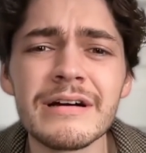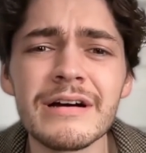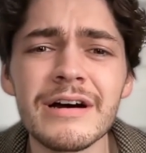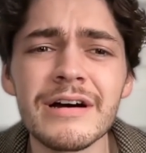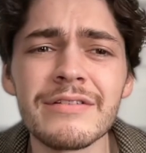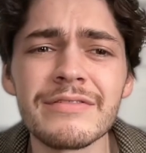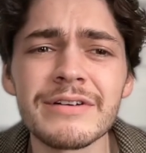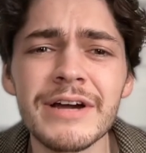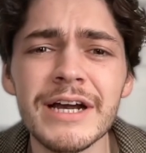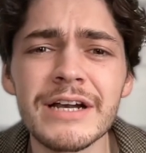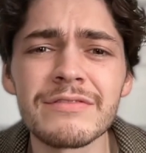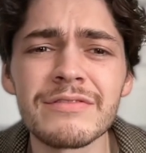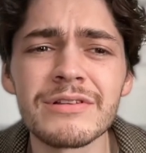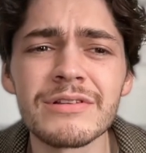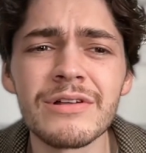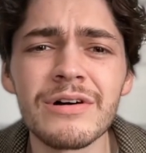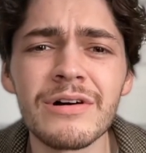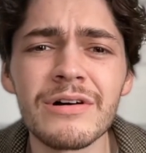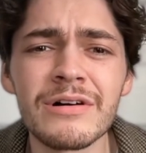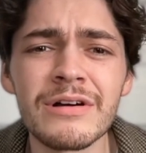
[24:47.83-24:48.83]
of kind of a
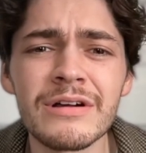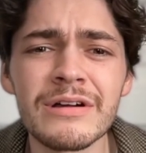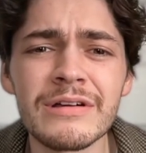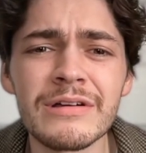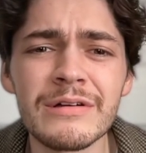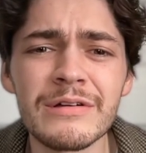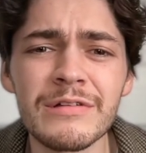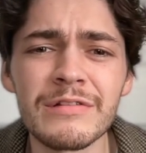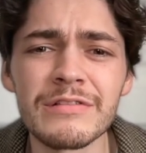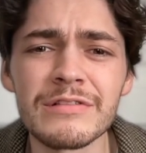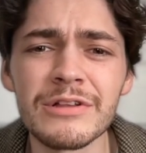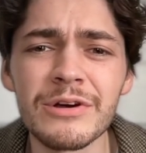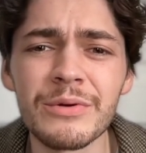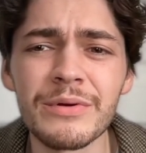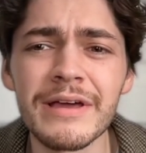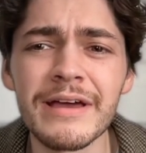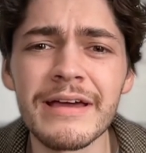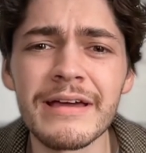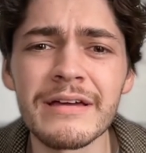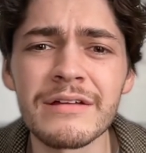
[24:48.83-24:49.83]
long, slow
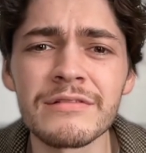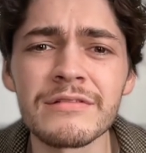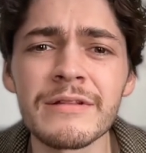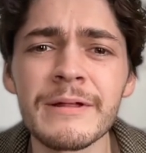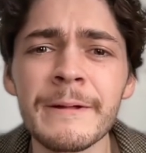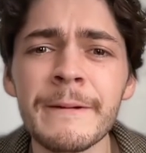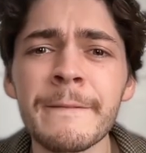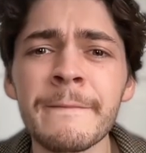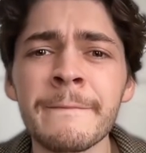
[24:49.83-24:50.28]
gaze